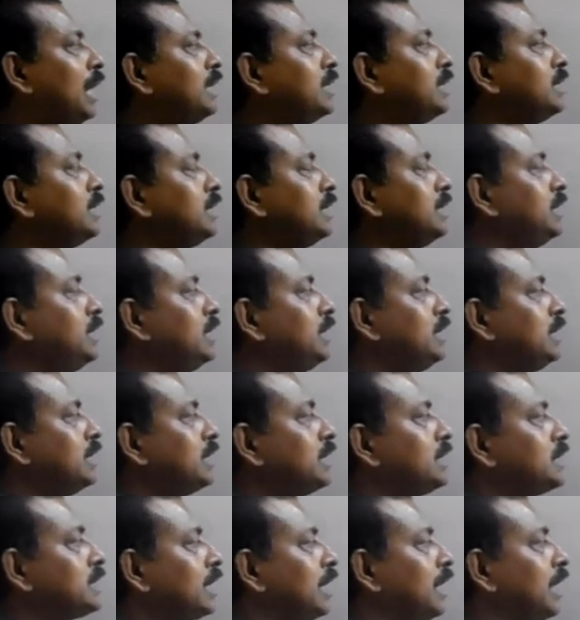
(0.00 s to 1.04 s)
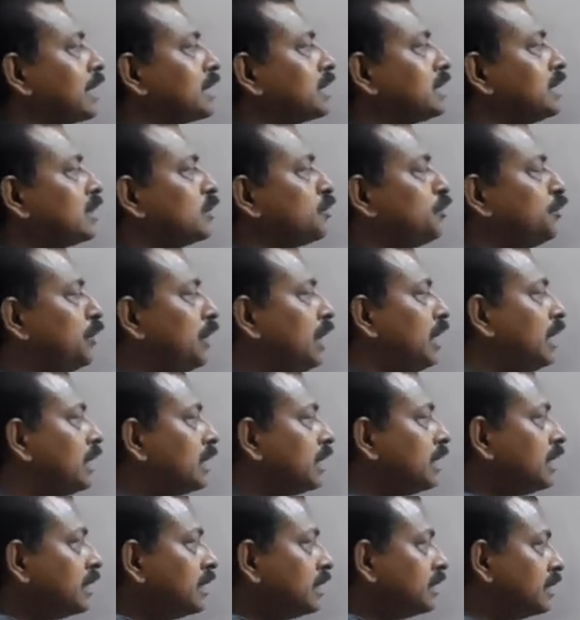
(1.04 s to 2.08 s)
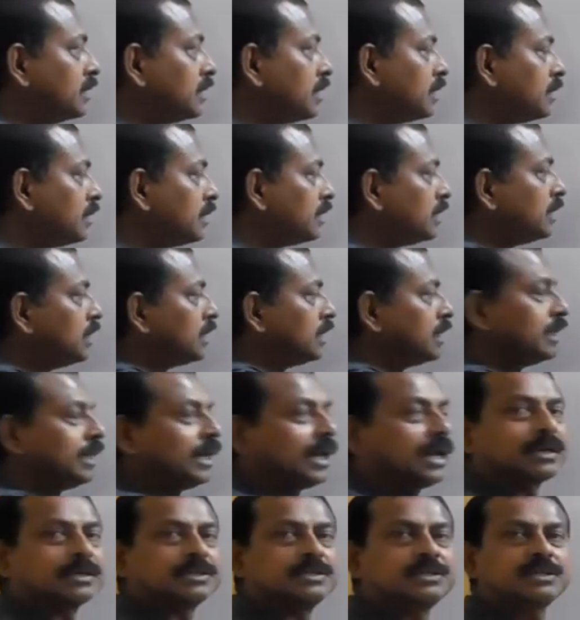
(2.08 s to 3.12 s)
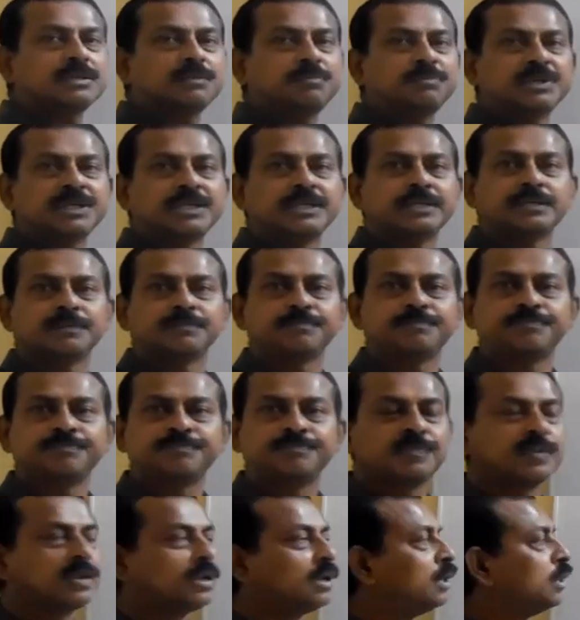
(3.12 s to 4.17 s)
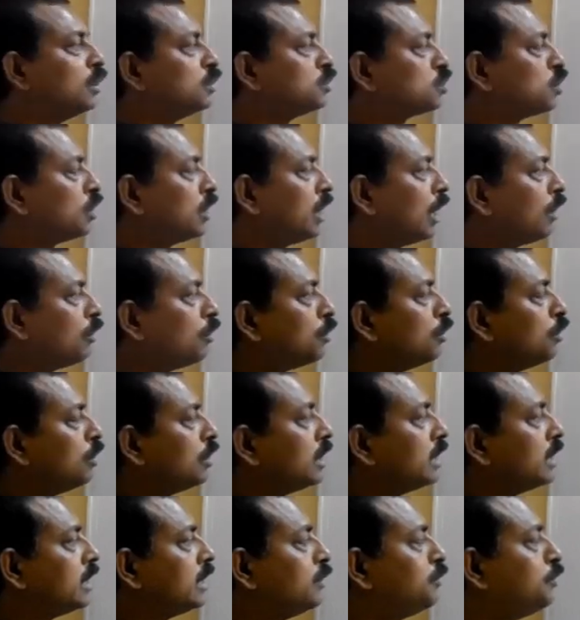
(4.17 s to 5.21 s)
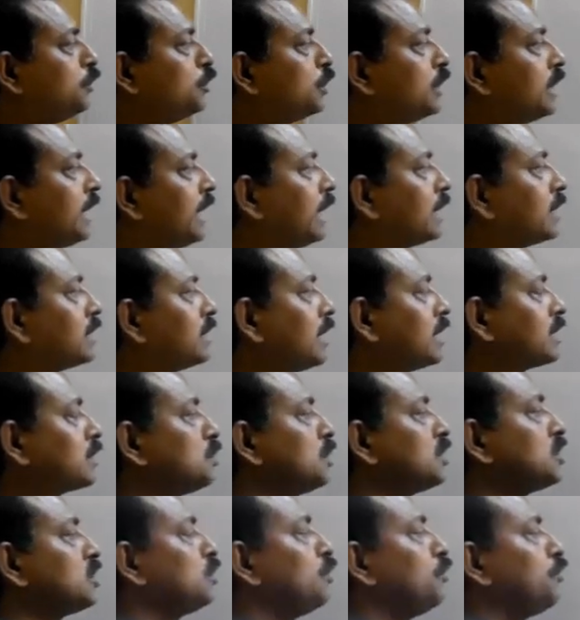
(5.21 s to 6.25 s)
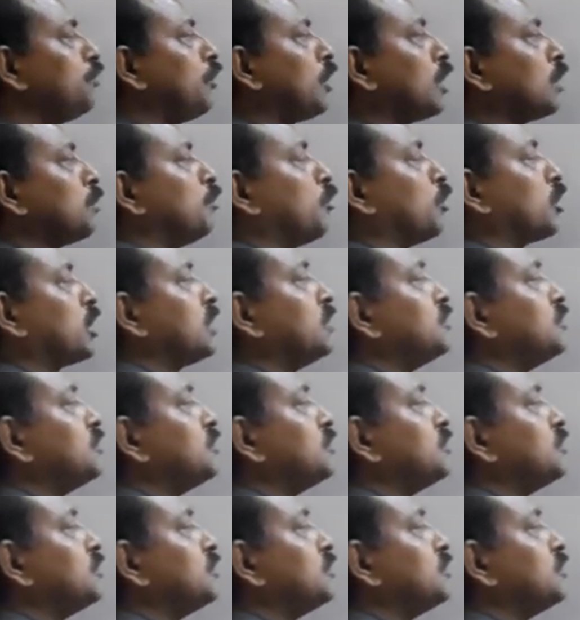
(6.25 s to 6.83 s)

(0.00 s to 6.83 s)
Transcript: and E is electric field in the dielectric medium. So now, if you take the expression for